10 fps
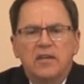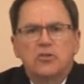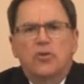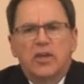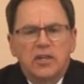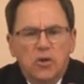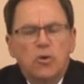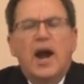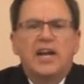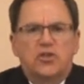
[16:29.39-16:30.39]
so that it
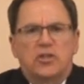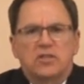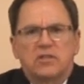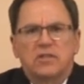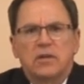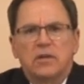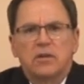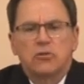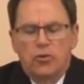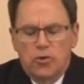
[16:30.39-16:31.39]
crashes
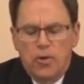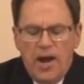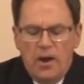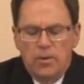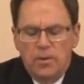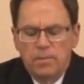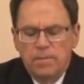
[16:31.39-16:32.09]
to the ground.